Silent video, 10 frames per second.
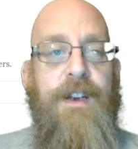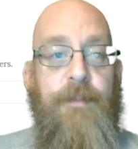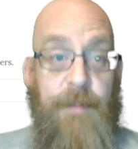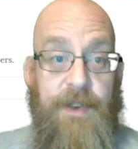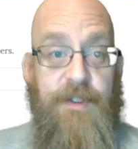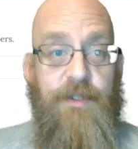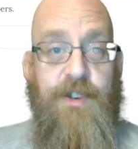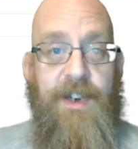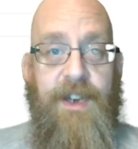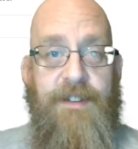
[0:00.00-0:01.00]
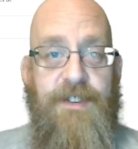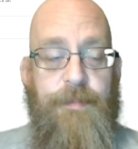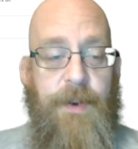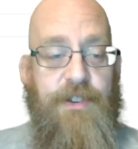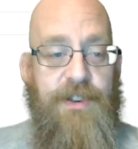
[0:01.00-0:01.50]
please do check out this
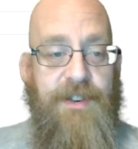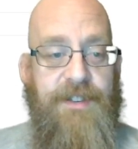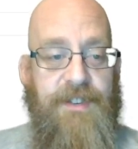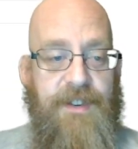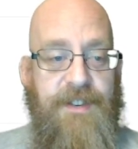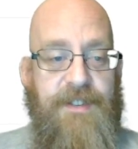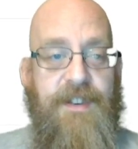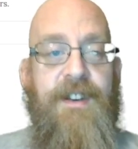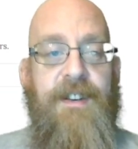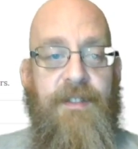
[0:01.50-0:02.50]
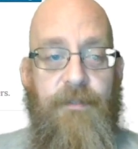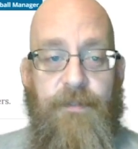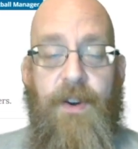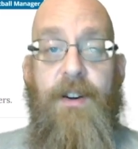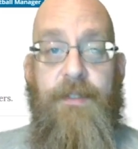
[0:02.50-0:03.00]
spreadsheet because it is
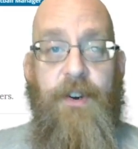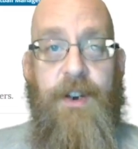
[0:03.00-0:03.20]
very, very